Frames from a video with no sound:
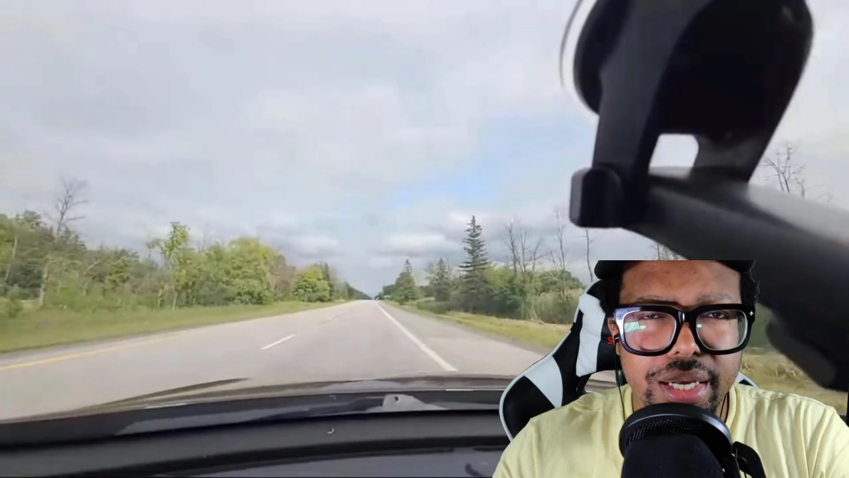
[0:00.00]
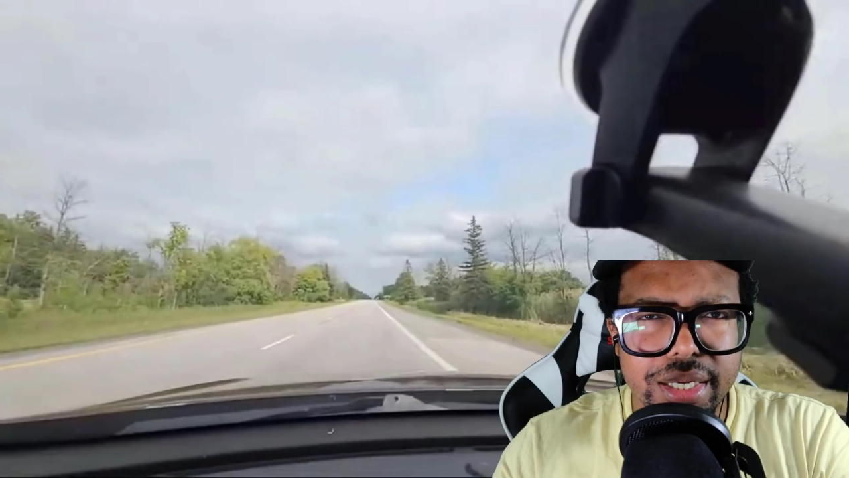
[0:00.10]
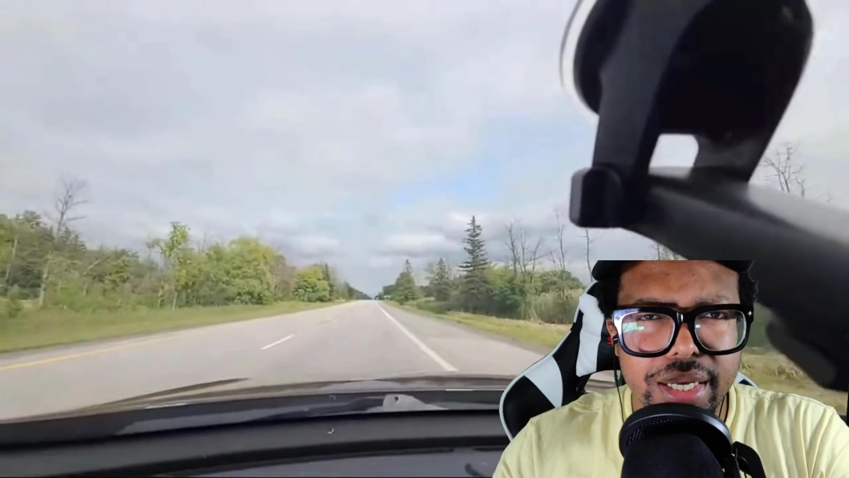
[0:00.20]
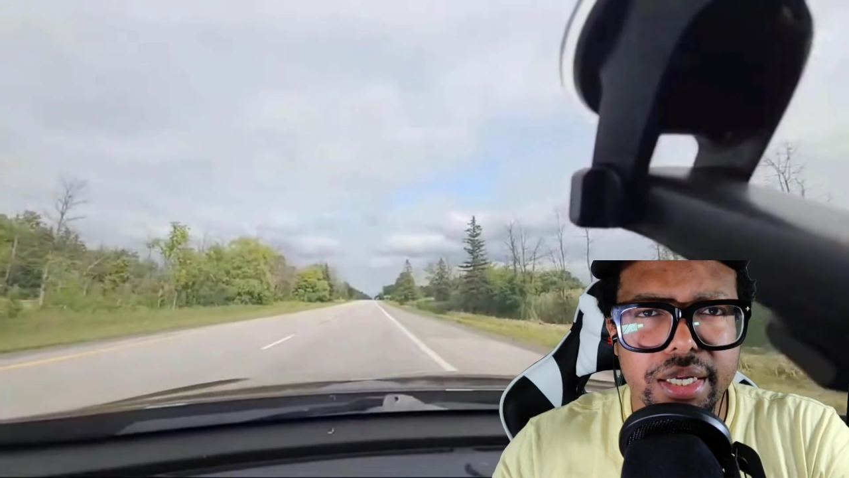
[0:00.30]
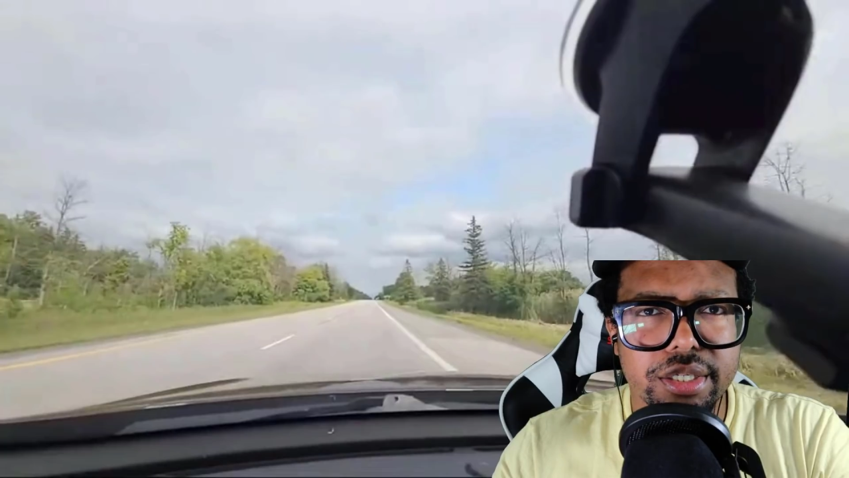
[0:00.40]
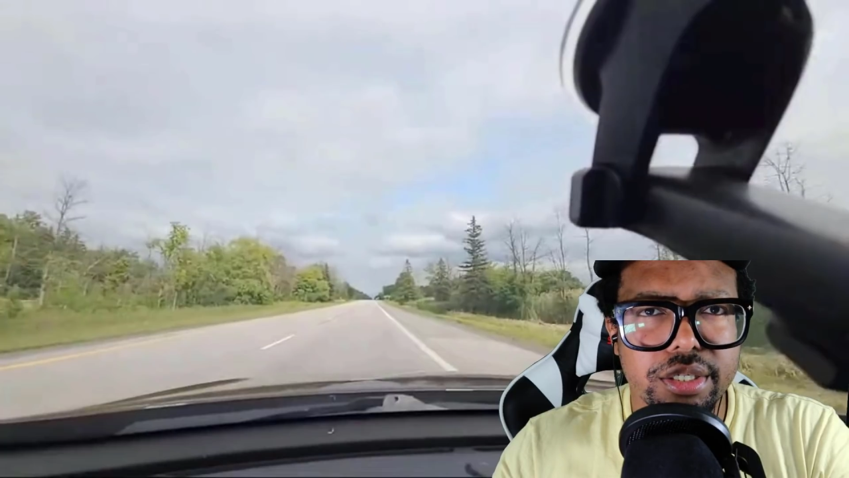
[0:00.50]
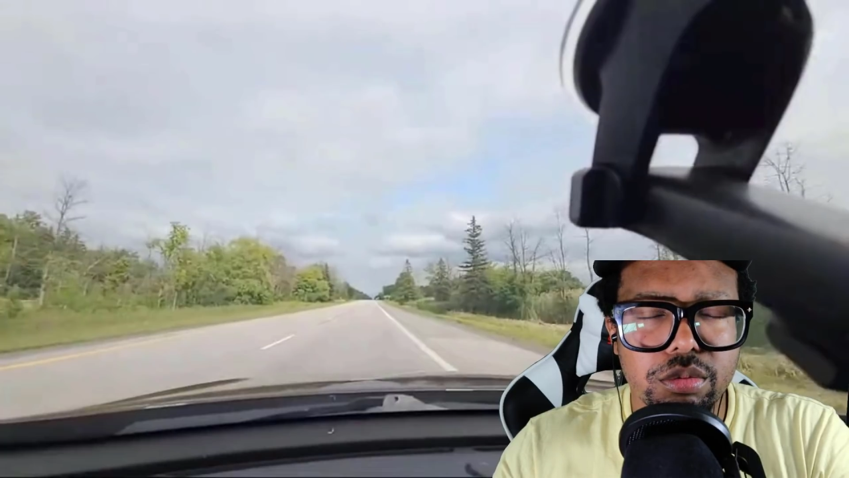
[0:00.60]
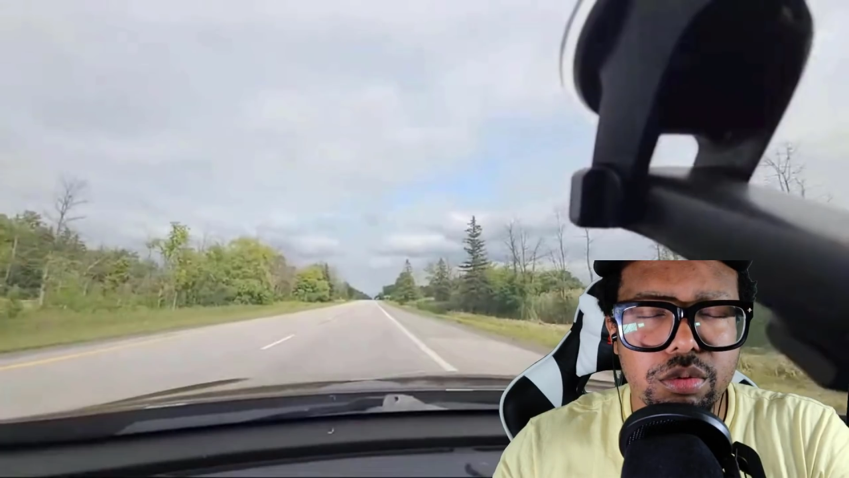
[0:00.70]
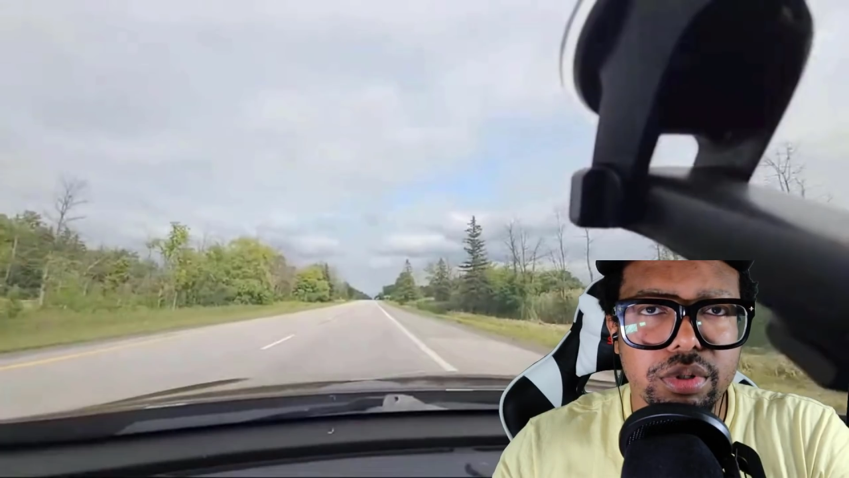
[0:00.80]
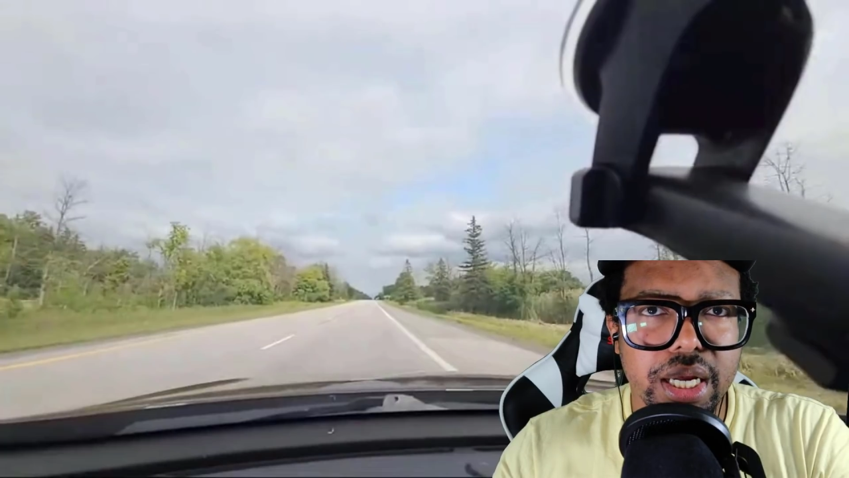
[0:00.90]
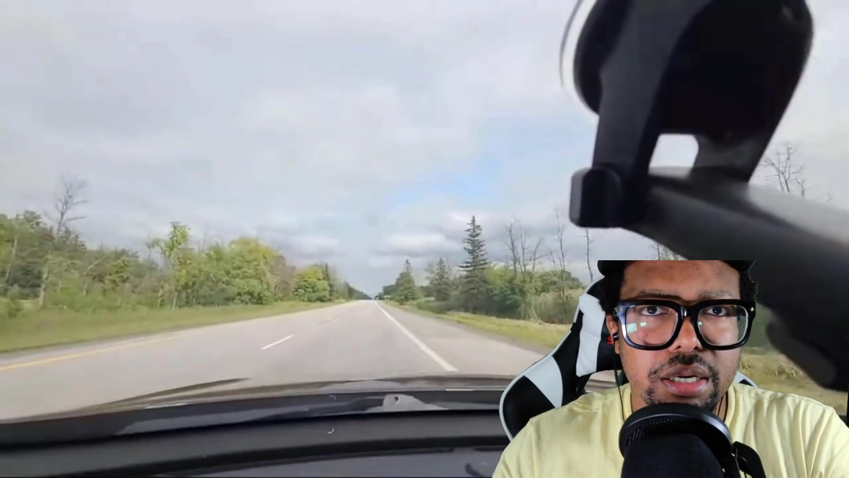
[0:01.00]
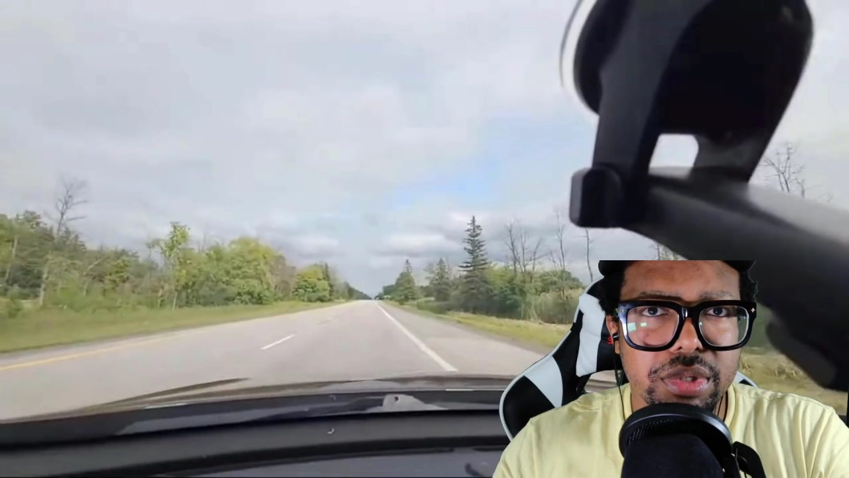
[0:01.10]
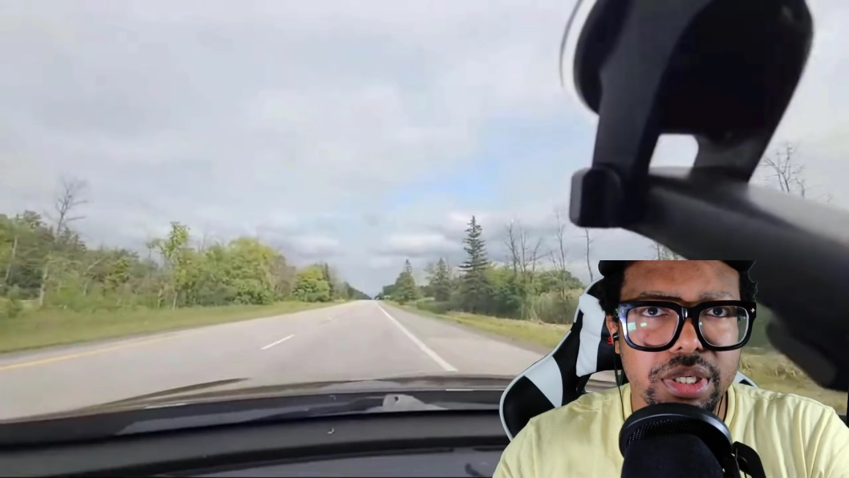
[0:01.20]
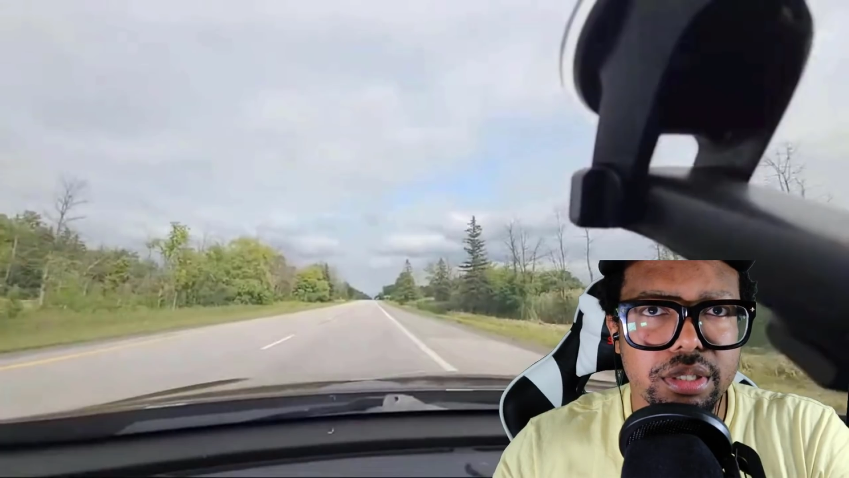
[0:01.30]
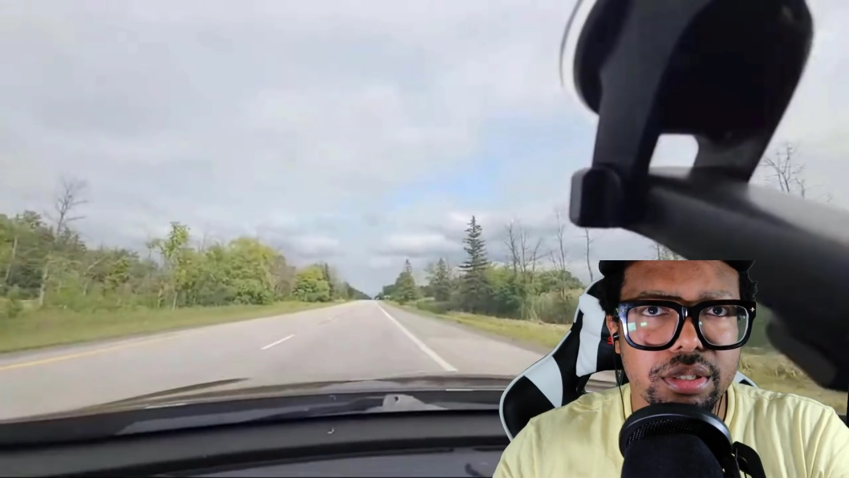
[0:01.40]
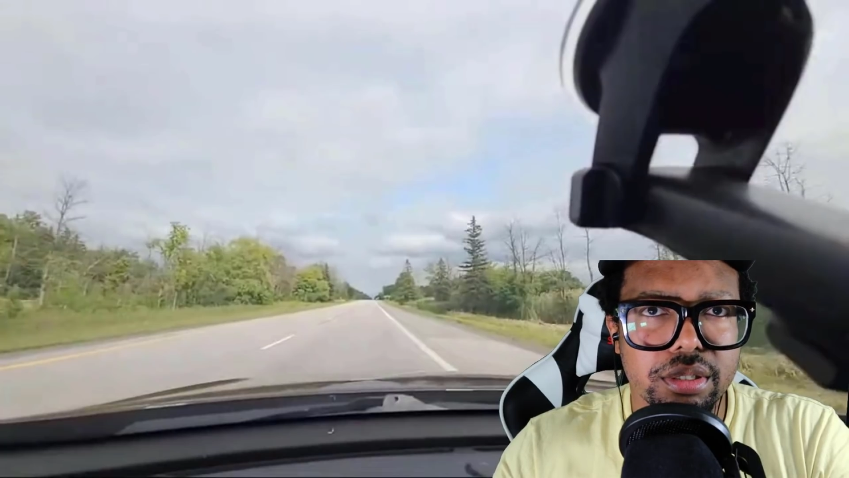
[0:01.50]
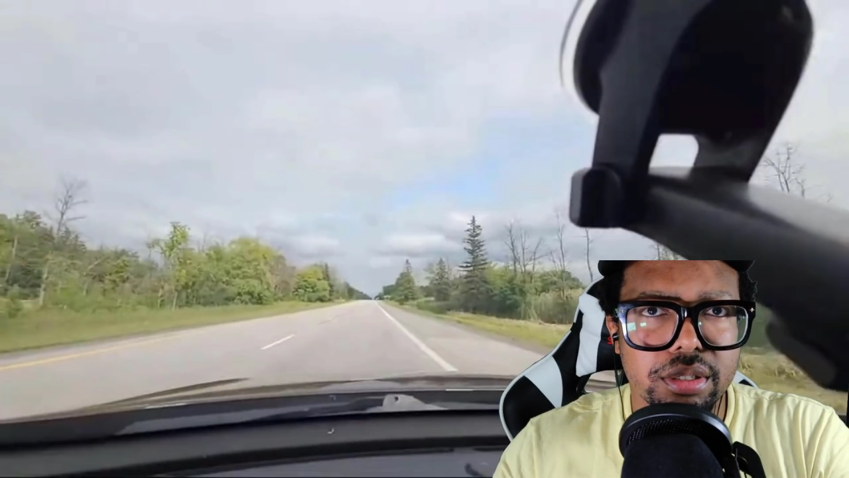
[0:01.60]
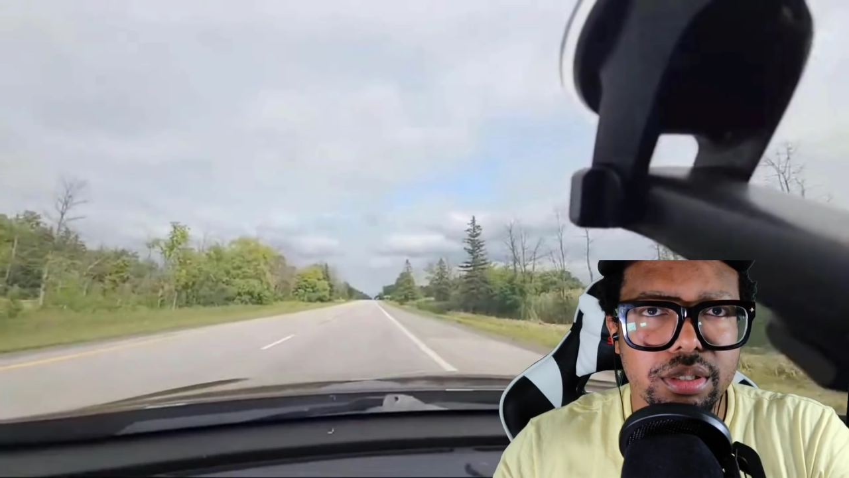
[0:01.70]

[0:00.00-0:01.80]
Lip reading: yet you won't admit it.